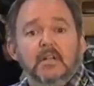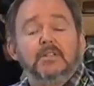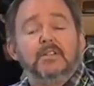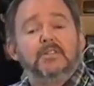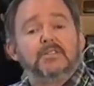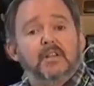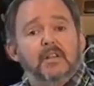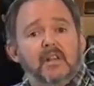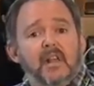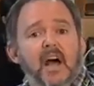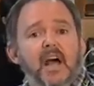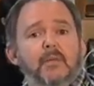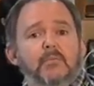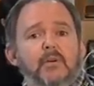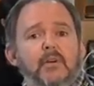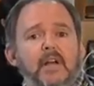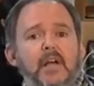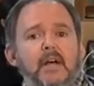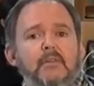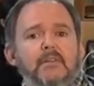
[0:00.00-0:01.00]
does a
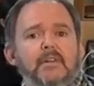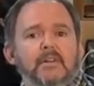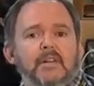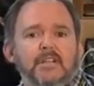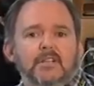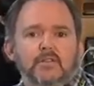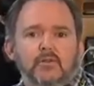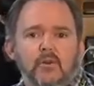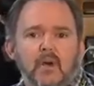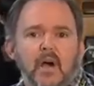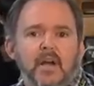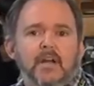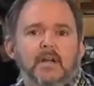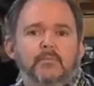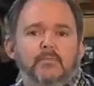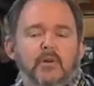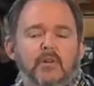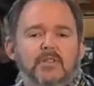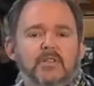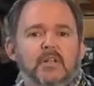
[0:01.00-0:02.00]
library have
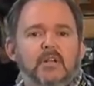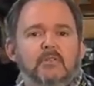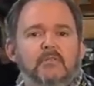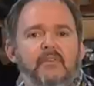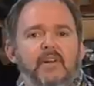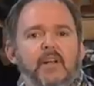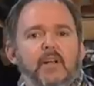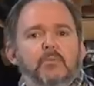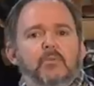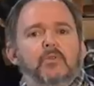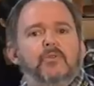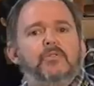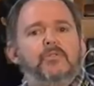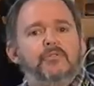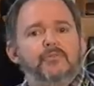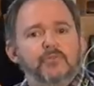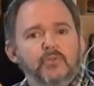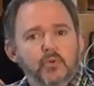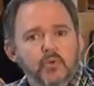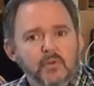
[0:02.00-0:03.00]
electronic books available
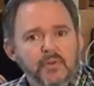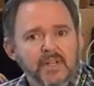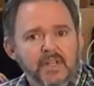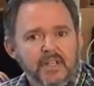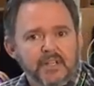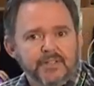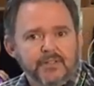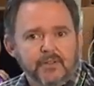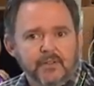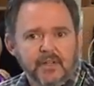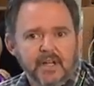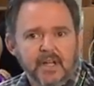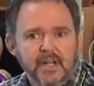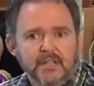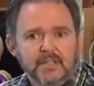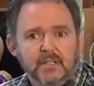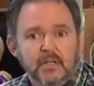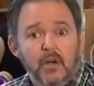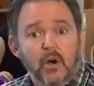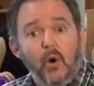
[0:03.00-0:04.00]
through the
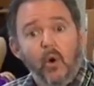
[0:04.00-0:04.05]
internet,